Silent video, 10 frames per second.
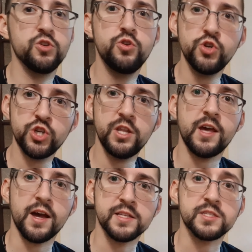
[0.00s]
Usually
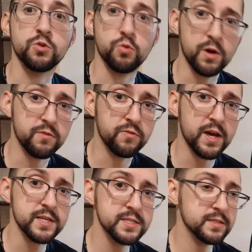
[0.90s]
I answer quite
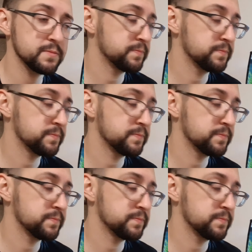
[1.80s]
fast.